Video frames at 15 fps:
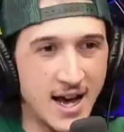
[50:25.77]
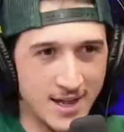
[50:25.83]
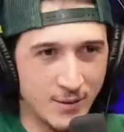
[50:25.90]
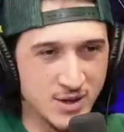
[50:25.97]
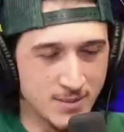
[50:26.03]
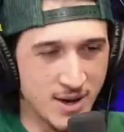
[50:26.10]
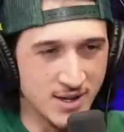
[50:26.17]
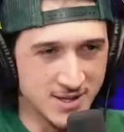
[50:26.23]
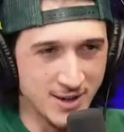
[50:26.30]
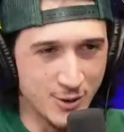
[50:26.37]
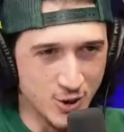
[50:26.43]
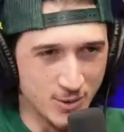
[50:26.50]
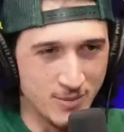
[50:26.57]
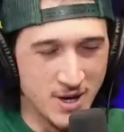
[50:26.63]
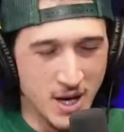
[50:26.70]
yeah, that was a Miles
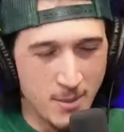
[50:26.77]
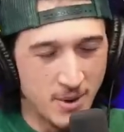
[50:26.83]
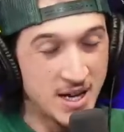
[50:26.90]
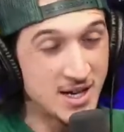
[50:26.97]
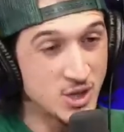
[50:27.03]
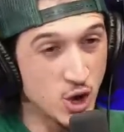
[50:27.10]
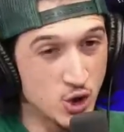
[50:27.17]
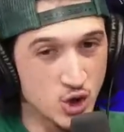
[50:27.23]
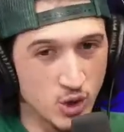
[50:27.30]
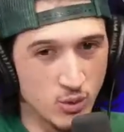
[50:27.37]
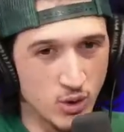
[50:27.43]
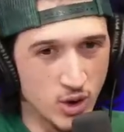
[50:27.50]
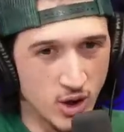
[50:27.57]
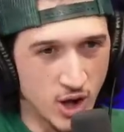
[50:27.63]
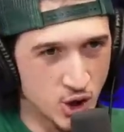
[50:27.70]
Teller gym. Yeah, but he's
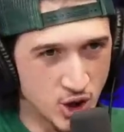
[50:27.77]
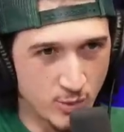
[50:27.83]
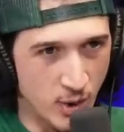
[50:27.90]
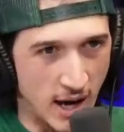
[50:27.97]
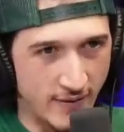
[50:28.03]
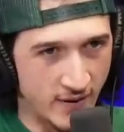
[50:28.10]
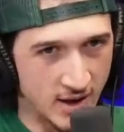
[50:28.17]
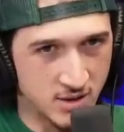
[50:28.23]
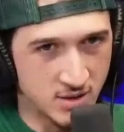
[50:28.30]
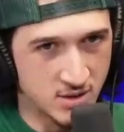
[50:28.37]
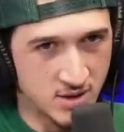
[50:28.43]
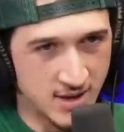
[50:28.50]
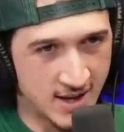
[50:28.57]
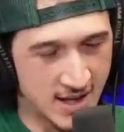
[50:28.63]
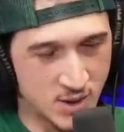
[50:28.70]
also a gym rat. Like
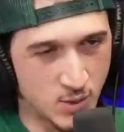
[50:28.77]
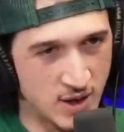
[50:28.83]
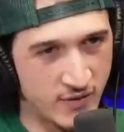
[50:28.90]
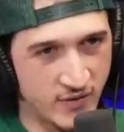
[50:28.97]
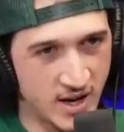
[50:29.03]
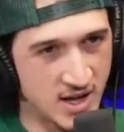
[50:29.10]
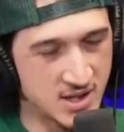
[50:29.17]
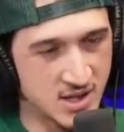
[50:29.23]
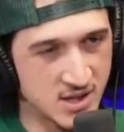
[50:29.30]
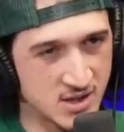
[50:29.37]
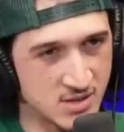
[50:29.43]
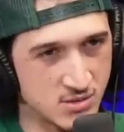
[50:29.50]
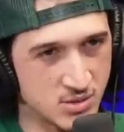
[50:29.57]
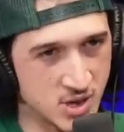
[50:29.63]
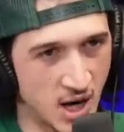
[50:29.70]
that's where he finds
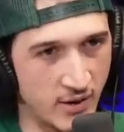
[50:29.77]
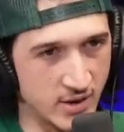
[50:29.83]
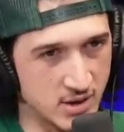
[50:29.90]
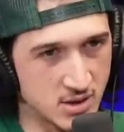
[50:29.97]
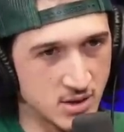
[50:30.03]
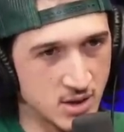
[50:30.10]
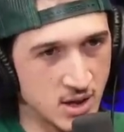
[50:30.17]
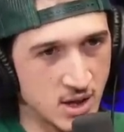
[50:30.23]
his solace. Oh,